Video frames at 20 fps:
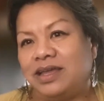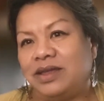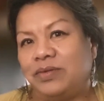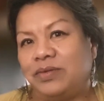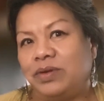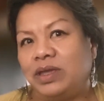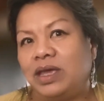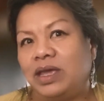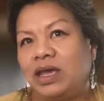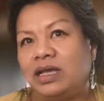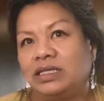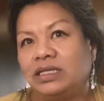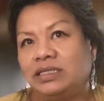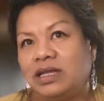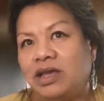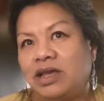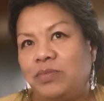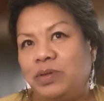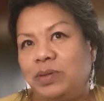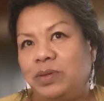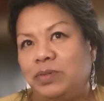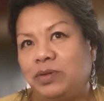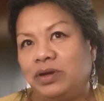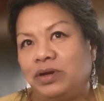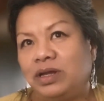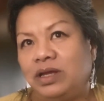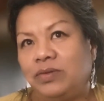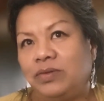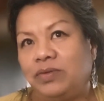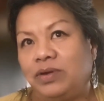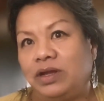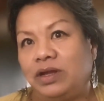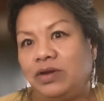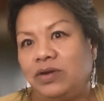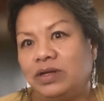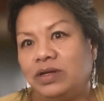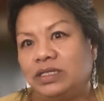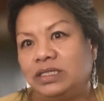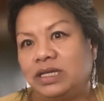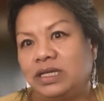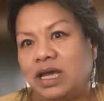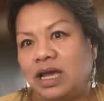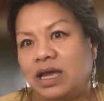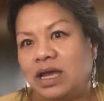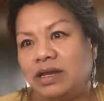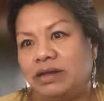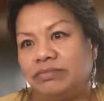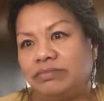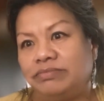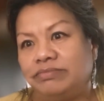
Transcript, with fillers: Well, yeah, because now people are going to get ready to go outside.